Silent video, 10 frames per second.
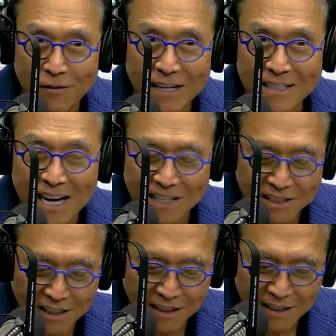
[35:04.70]

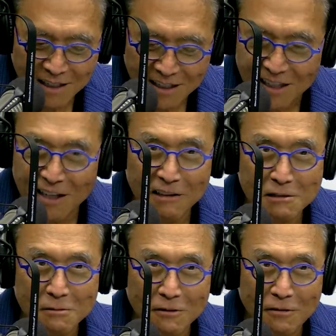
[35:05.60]
fantastic. It
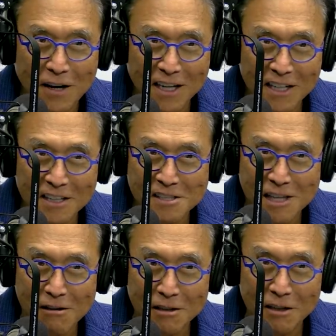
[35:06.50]
is funny,
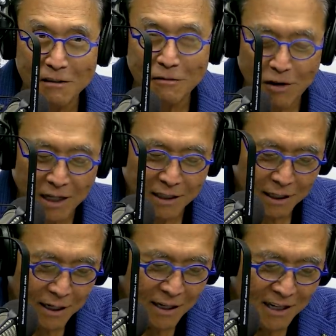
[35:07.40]
hysterical, yeah. and frightening.